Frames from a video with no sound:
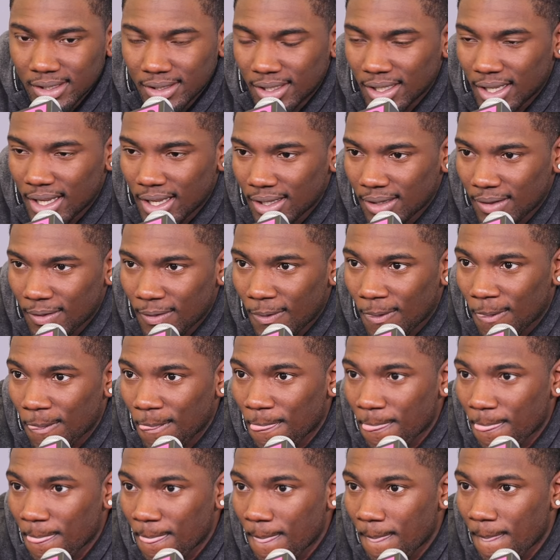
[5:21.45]
Andy said
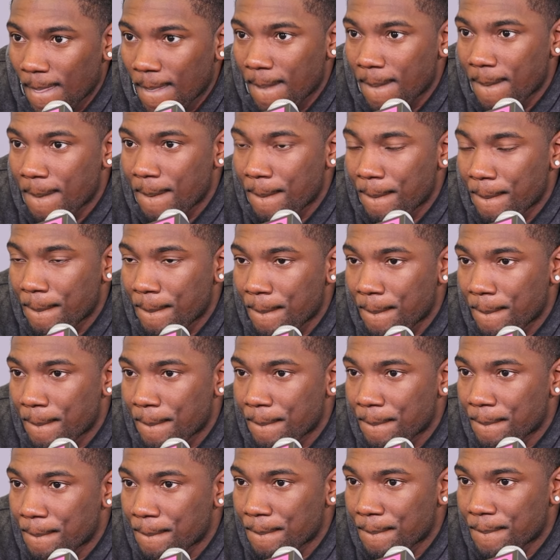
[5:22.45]
yesterday that
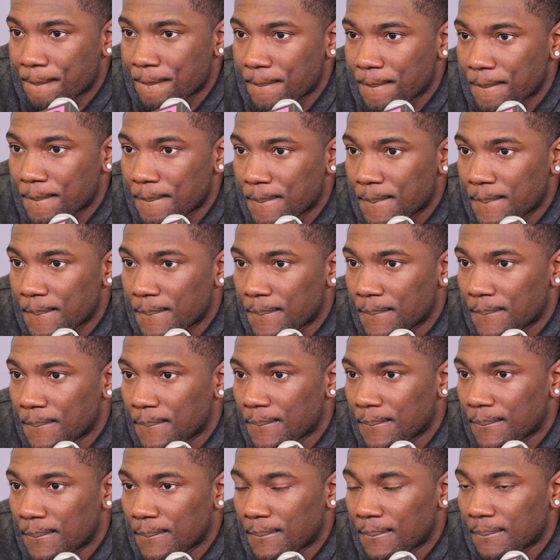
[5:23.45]
Solo
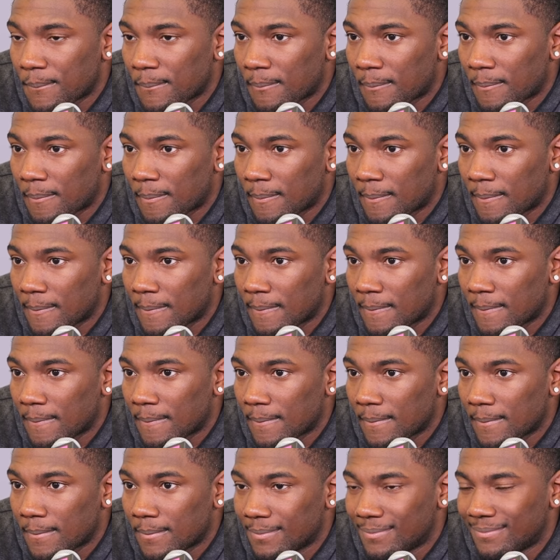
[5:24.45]
is his
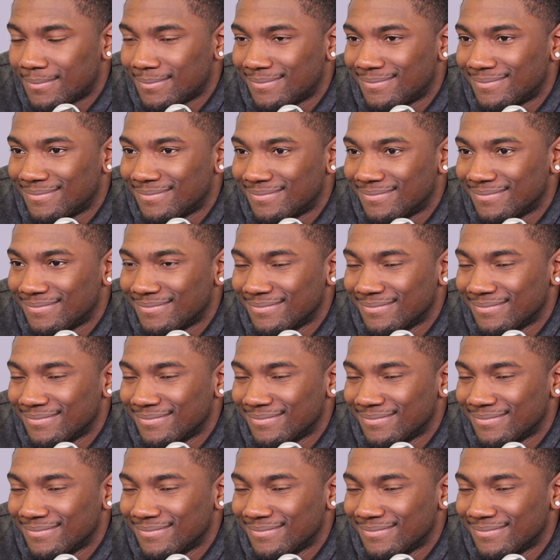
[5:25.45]
twin.